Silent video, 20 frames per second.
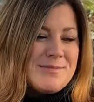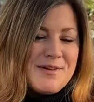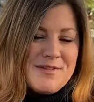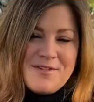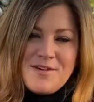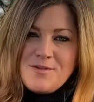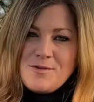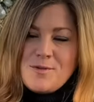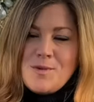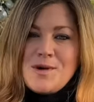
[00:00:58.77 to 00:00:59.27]
my
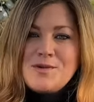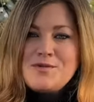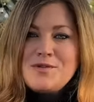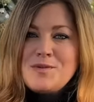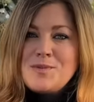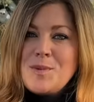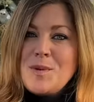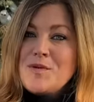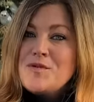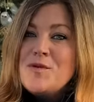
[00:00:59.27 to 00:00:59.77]
favorite one for
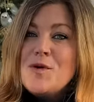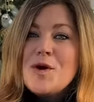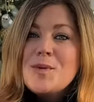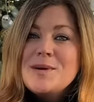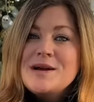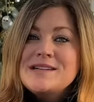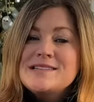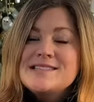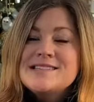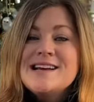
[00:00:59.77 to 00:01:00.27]

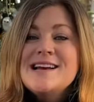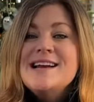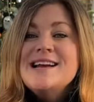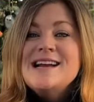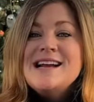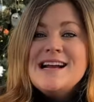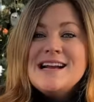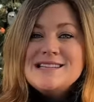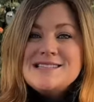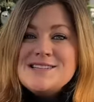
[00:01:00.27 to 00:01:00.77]
performance.
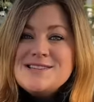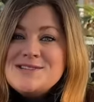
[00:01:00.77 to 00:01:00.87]
It's a